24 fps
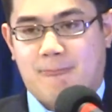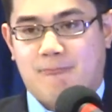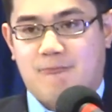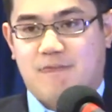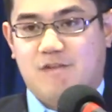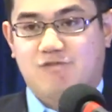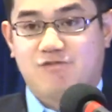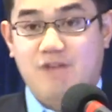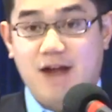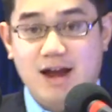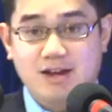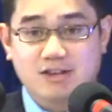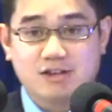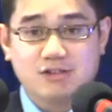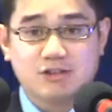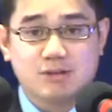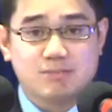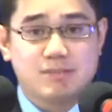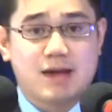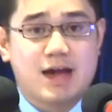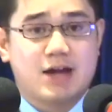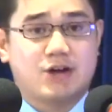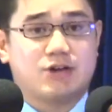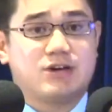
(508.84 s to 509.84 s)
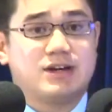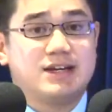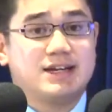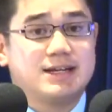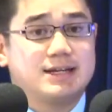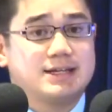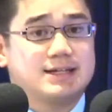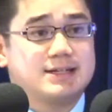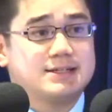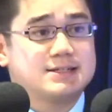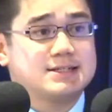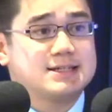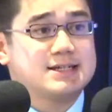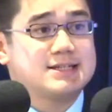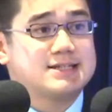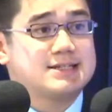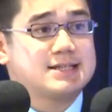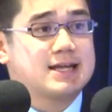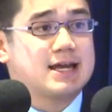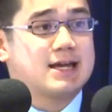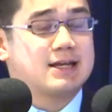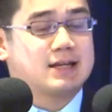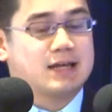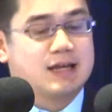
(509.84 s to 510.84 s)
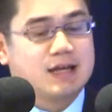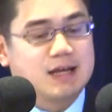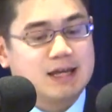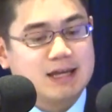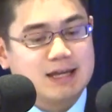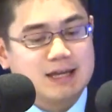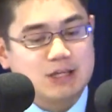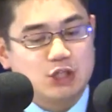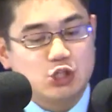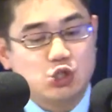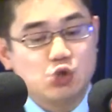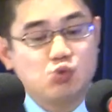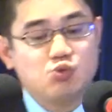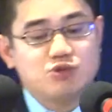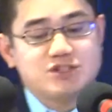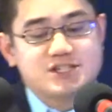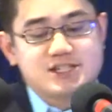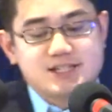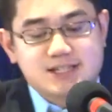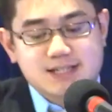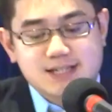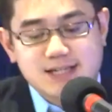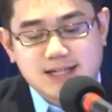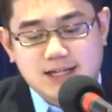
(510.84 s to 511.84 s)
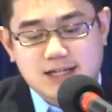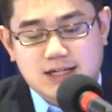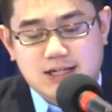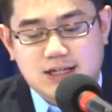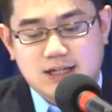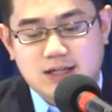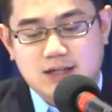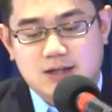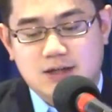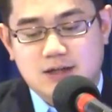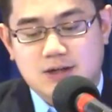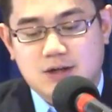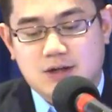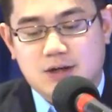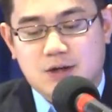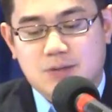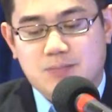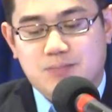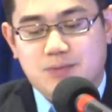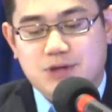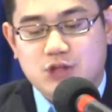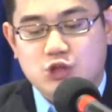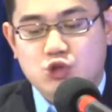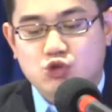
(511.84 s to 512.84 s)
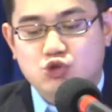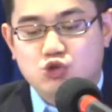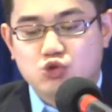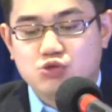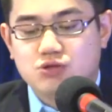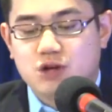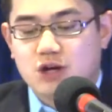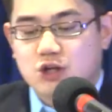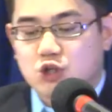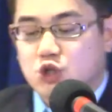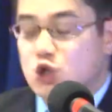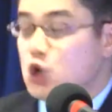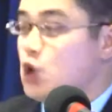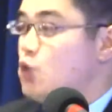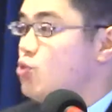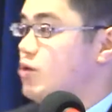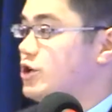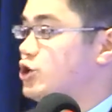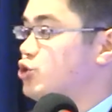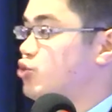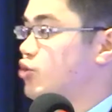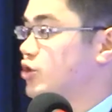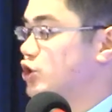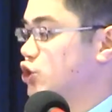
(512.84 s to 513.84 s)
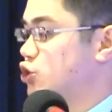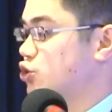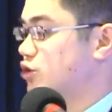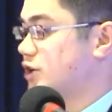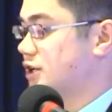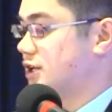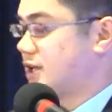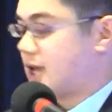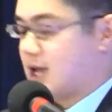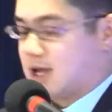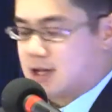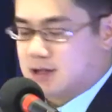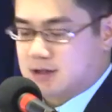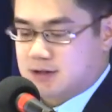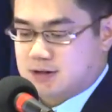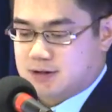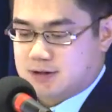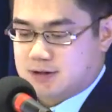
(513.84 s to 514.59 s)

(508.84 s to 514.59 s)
The fact of the matter is that you would see, but you do not know what you are looking at.